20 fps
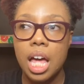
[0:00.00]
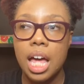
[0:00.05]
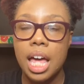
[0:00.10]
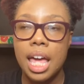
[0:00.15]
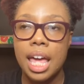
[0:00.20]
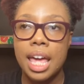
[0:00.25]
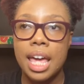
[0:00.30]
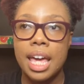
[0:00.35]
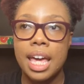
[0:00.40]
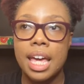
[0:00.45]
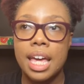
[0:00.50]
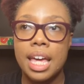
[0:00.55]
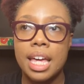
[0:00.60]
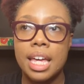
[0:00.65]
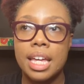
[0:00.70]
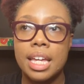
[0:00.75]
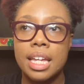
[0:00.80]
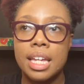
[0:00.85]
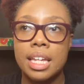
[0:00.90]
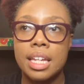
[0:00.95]

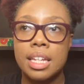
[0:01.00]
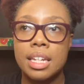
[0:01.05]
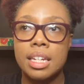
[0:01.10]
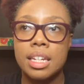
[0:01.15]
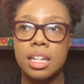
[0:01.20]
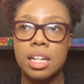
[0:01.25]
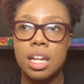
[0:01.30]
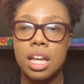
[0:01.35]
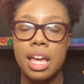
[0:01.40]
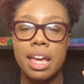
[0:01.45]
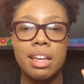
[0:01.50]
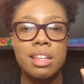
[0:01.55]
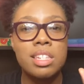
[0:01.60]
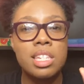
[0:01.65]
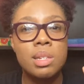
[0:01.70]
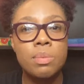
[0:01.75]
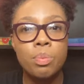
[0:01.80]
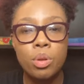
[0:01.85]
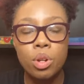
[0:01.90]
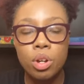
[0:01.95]
and
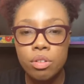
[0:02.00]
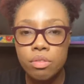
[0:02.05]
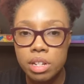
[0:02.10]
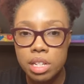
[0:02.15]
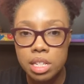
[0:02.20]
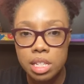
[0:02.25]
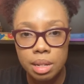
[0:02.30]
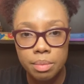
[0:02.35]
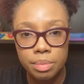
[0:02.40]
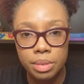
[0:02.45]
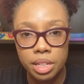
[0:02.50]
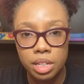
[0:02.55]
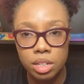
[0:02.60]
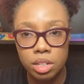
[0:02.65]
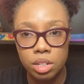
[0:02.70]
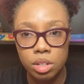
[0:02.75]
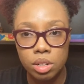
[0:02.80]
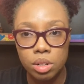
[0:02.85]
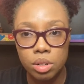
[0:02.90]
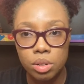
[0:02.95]
exploring something
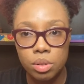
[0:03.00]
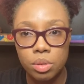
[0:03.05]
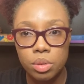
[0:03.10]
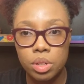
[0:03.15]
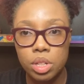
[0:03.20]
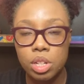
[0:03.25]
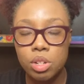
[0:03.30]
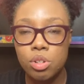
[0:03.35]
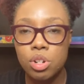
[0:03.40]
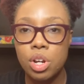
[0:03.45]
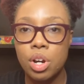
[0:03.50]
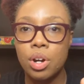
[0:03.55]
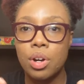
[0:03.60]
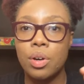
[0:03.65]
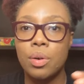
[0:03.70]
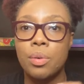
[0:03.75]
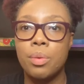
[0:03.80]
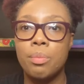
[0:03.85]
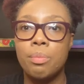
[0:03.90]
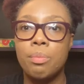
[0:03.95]
new. You
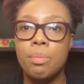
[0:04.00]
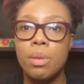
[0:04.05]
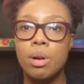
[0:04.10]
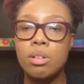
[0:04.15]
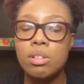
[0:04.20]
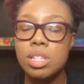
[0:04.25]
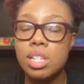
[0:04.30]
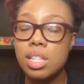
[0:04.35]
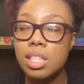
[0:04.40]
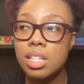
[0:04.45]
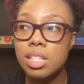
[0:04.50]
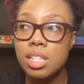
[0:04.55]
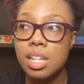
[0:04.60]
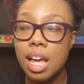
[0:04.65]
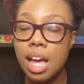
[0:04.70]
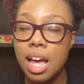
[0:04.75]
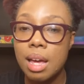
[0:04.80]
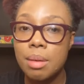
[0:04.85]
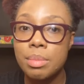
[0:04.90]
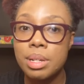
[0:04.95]
know, most of the
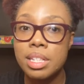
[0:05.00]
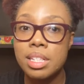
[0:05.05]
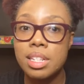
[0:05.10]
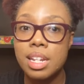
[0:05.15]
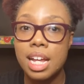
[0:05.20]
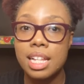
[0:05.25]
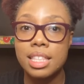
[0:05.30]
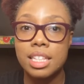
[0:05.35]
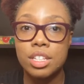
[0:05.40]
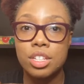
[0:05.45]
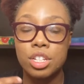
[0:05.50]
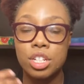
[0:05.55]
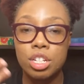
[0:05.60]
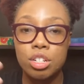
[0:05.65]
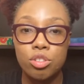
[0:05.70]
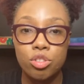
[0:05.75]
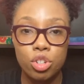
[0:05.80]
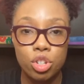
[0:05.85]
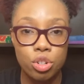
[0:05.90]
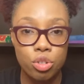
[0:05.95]
time, it's not the
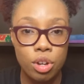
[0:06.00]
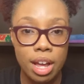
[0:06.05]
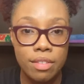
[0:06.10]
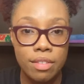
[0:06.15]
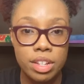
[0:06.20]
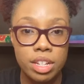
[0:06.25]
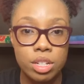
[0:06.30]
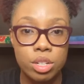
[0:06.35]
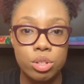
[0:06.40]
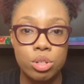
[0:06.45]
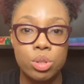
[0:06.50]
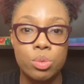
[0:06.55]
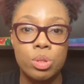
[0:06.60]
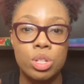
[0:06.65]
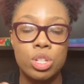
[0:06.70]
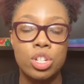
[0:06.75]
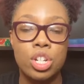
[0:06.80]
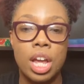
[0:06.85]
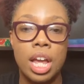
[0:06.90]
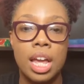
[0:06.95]
children who have issues
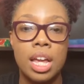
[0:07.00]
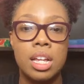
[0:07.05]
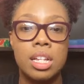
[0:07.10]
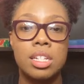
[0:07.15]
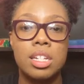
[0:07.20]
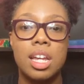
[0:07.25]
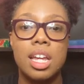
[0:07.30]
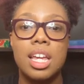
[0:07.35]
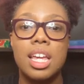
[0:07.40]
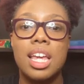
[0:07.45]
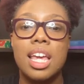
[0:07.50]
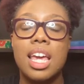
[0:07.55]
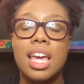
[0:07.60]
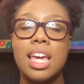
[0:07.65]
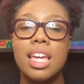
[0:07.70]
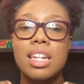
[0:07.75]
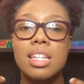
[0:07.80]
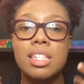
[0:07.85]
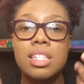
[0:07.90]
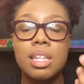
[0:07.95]
with change.
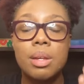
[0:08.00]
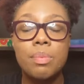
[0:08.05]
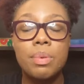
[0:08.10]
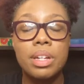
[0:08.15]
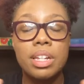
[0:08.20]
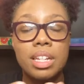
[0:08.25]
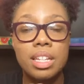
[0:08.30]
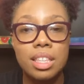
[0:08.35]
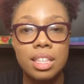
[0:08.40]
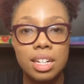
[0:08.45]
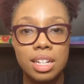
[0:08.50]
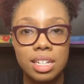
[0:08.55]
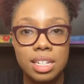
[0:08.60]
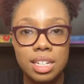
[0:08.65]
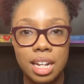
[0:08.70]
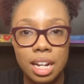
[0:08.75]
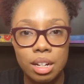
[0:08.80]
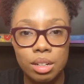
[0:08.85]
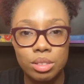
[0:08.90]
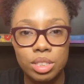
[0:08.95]
It is typically the
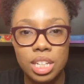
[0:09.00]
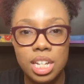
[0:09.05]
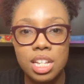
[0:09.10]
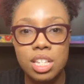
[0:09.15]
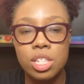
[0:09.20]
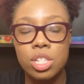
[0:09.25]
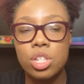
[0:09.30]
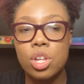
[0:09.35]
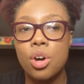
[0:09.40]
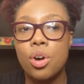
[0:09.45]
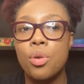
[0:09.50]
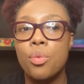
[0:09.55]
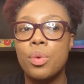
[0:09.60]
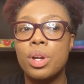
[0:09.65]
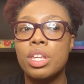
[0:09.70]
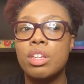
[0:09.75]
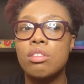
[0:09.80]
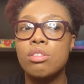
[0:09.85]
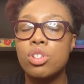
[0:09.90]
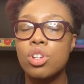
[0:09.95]
adults. And so when
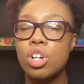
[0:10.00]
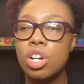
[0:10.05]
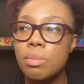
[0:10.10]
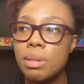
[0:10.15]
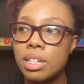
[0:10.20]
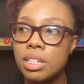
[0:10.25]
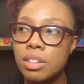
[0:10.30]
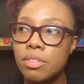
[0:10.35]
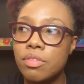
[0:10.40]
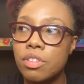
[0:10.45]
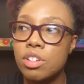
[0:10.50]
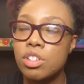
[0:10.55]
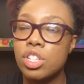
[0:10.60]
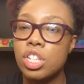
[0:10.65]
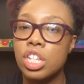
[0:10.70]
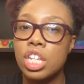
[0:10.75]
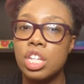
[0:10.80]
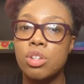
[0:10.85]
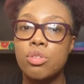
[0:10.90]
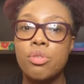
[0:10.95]
you're talking about
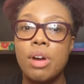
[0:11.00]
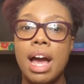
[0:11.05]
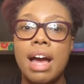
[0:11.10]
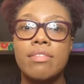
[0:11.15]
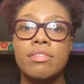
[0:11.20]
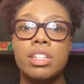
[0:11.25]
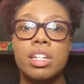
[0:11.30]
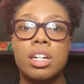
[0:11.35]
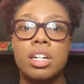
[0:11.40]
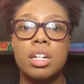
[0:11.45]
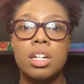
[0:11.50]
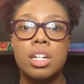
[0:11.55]
diversity, you have to